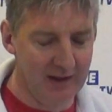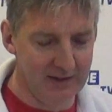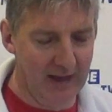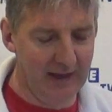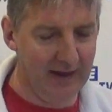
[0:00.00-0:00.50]
the,
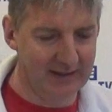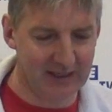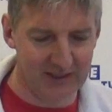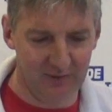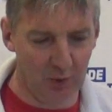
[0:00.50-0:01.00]
an
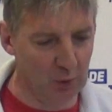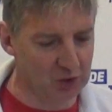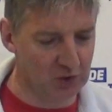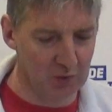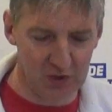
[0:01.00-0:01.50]
excess of coach
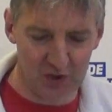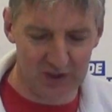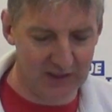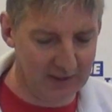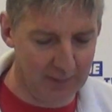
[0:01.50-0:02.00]
screws and just
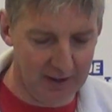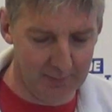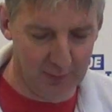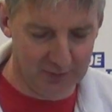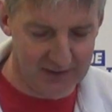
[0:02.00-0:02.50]
need to buy the
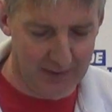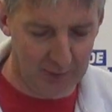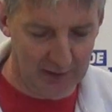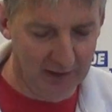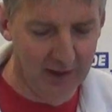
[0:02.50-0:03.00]
plugs separately.